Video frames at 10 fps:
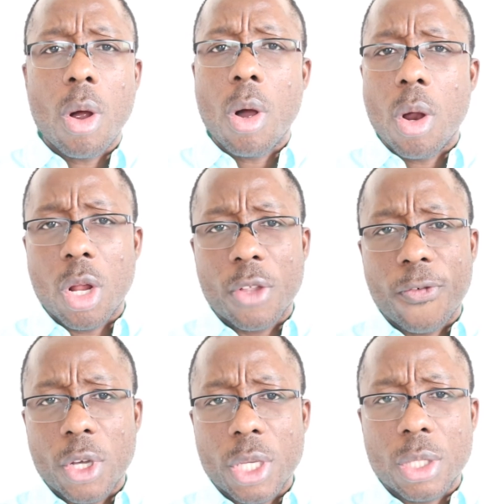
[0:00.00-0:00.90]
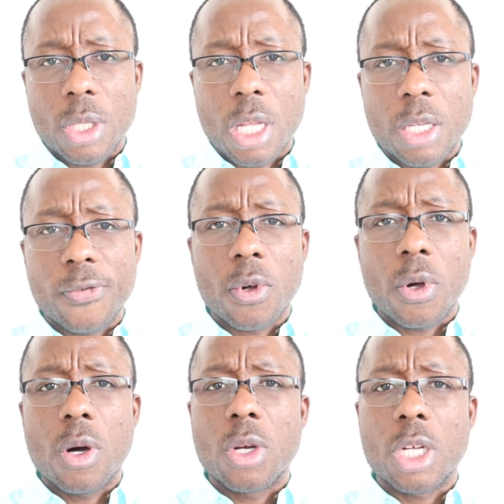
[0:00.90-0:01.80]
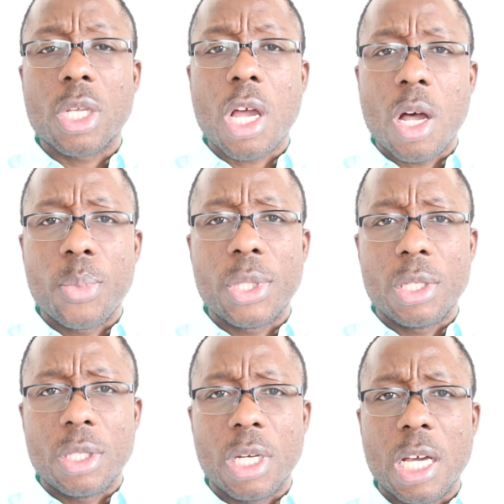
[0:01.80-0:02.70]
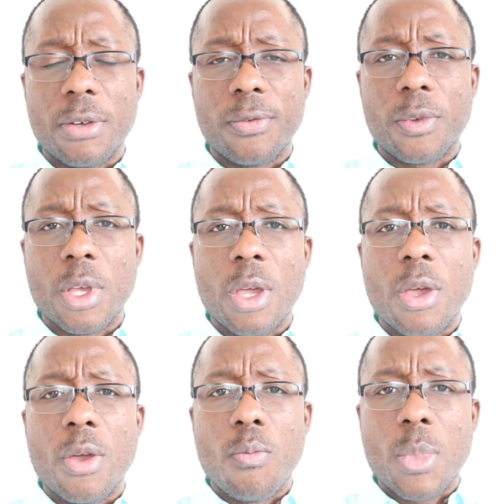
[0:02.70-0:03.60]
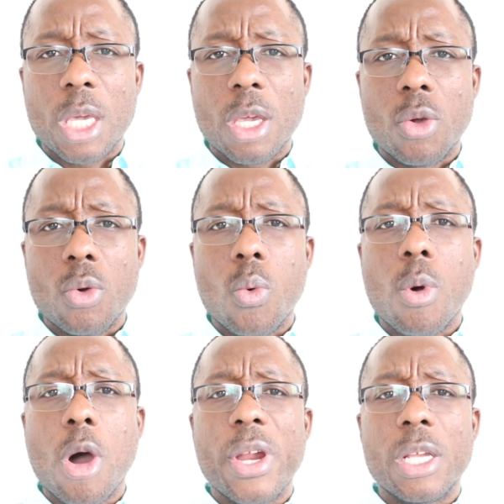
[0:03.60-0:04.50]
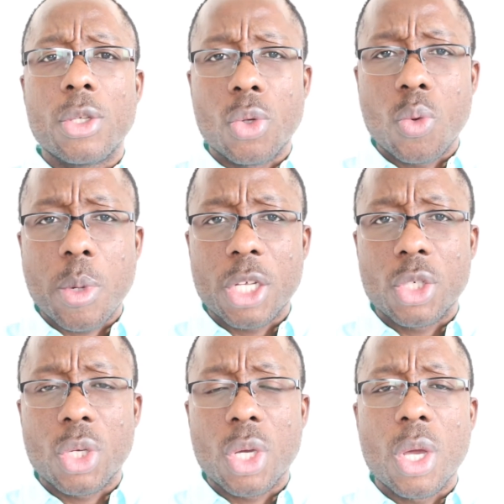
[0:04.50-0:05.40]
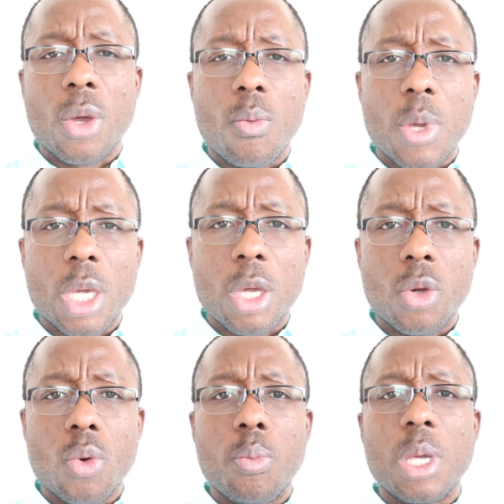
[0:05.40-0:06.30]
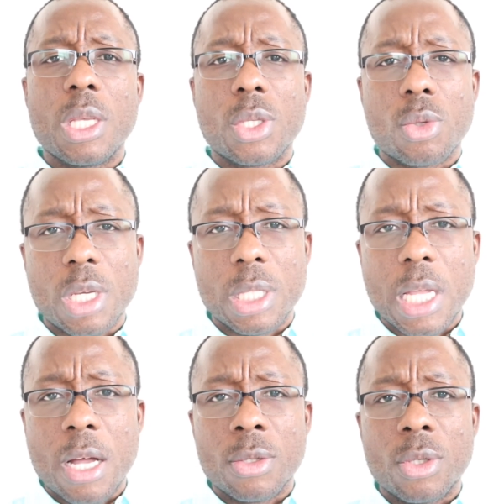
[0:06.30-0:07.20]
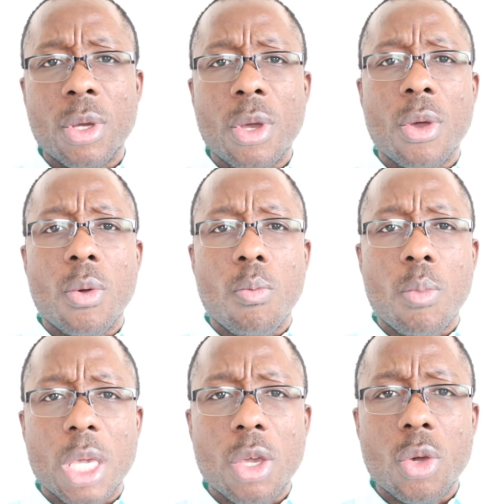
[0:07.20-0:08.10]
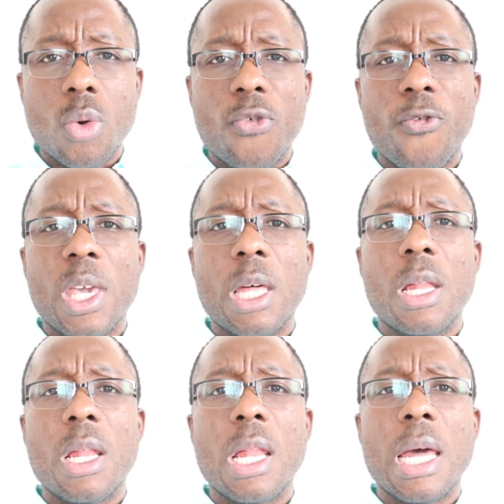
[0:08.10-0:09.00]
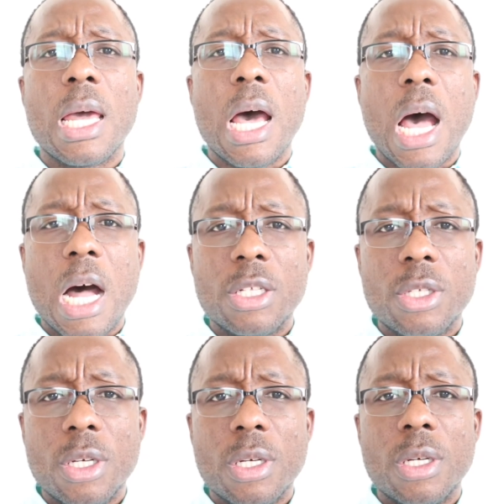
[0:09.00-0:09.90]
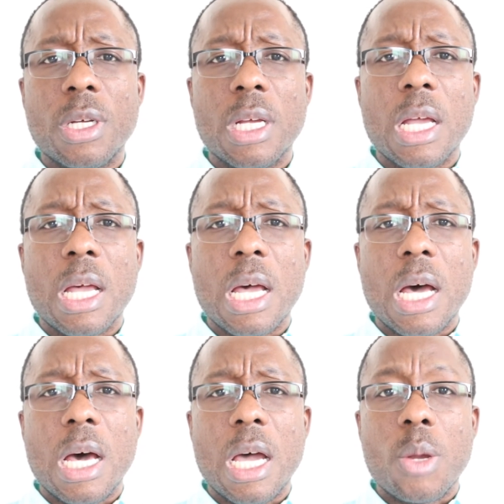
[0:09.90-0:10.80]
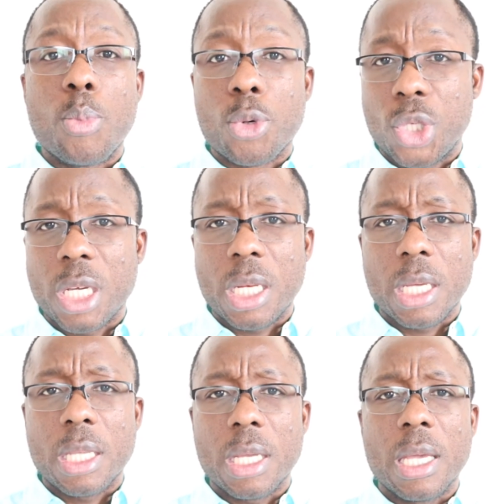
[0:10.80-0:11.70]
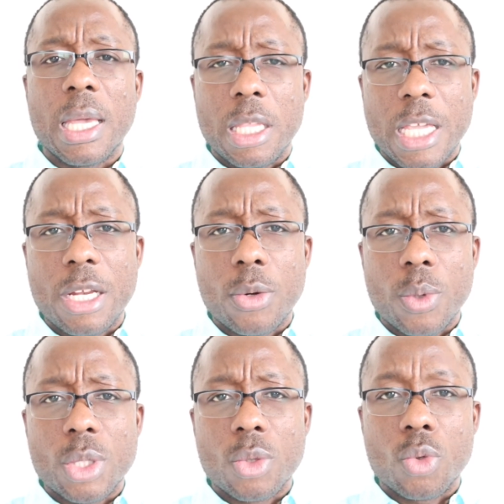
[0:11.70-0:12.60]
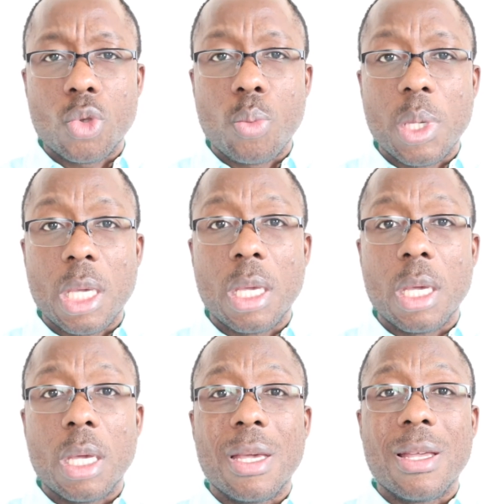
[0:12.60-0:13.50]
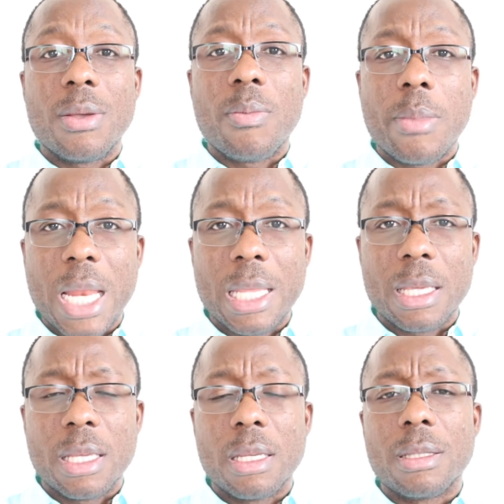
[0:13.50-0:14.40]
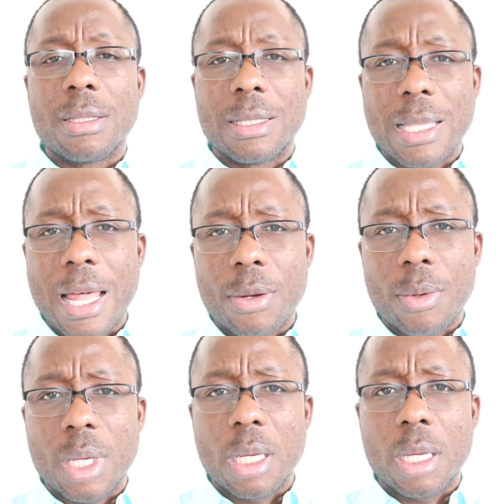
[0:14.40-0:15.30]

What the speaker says: or not focused enough or not competent enough, making you worrying too much, making you being stressed out, making you feel under appreciated. The other reason could be the money, the salary.